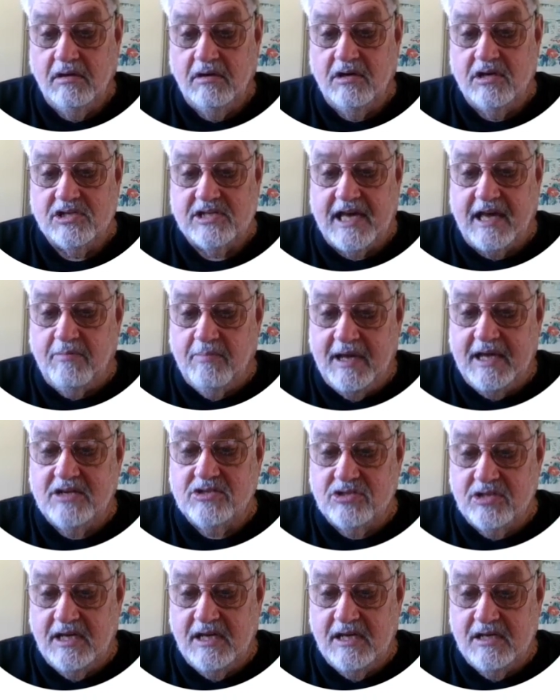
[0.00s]
Does that make
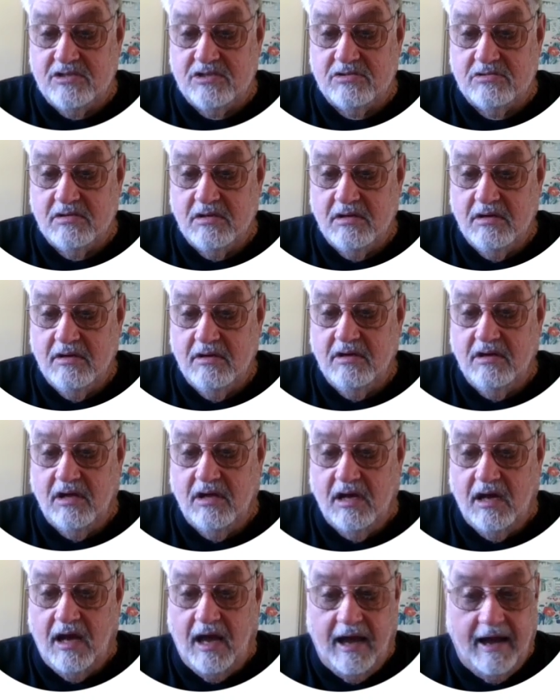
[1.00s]
sense?
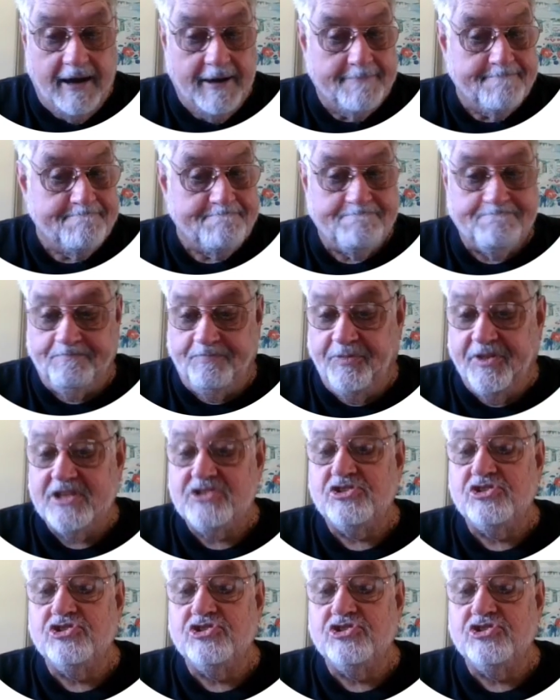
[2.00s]
This